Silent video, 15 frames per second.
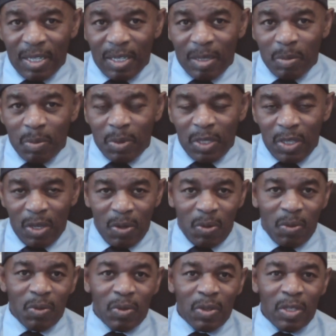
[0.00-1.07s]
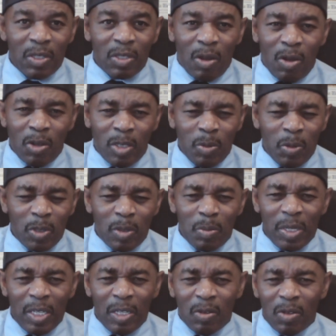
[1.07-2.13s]
But no, it's all supposed to
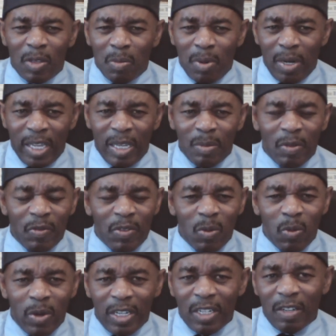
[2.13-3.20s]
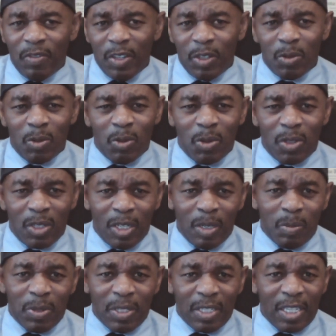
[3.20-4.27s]
be on the blame of the one individual who stood
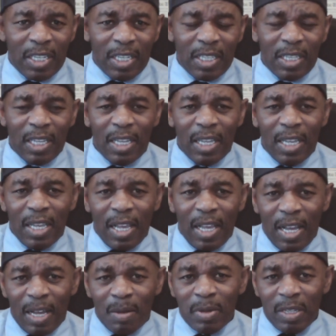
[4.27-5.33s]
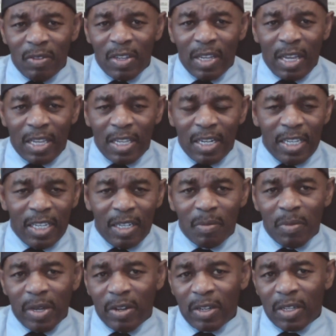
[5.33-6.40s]
up and said, I believe I can lead
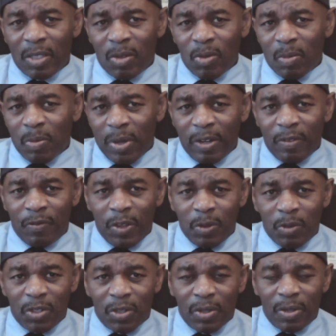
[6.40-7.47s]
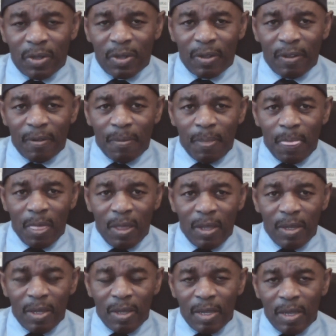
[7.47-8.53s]
America to a better future.
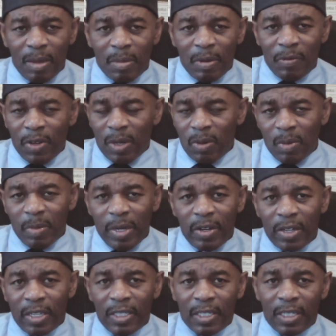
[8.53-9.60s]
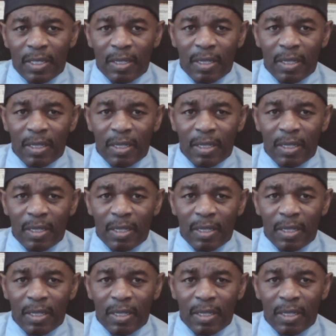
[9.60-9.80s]
My fellow Americans,